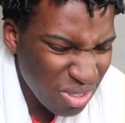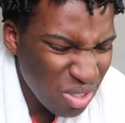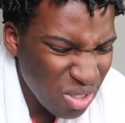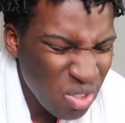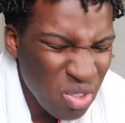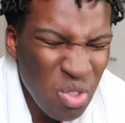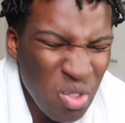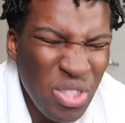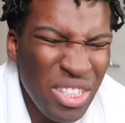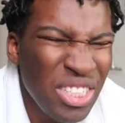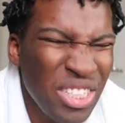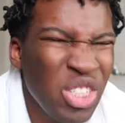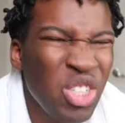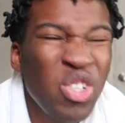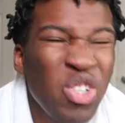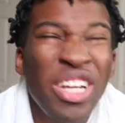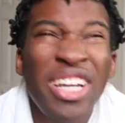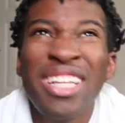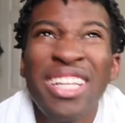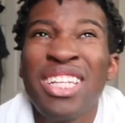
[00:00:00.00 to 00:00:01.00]
Grew the
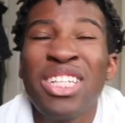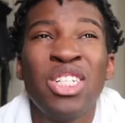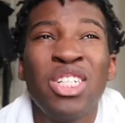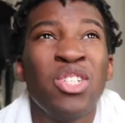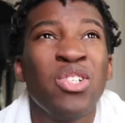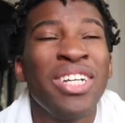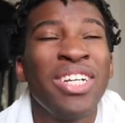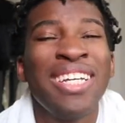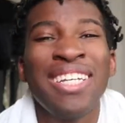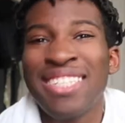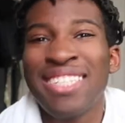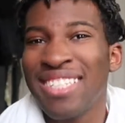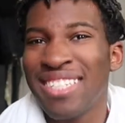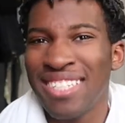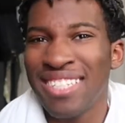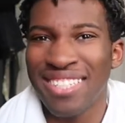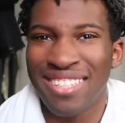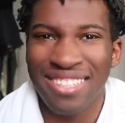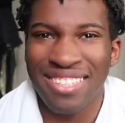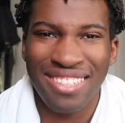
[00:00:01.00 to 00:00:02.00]
tree and the trees
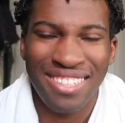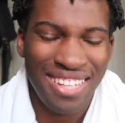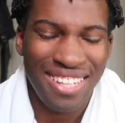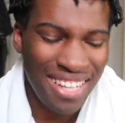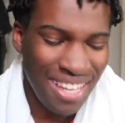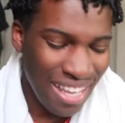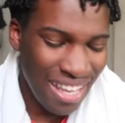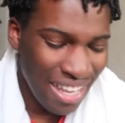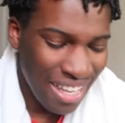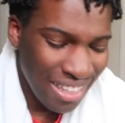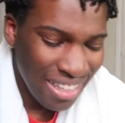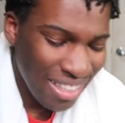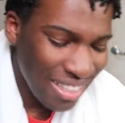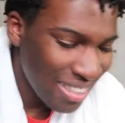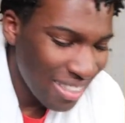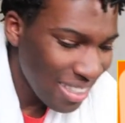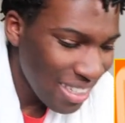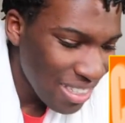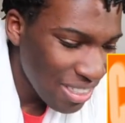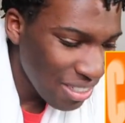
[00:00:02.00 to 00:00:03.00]
in. The
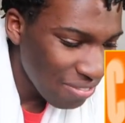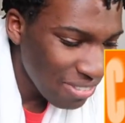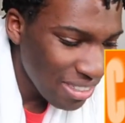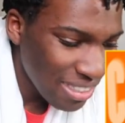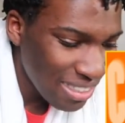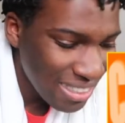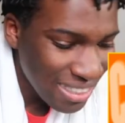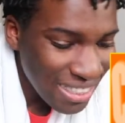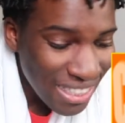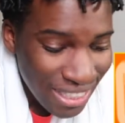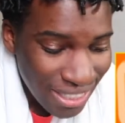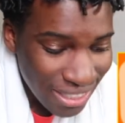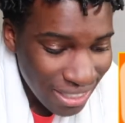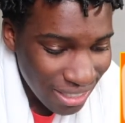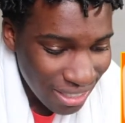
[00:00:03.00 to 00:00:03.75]
seeds of the seed.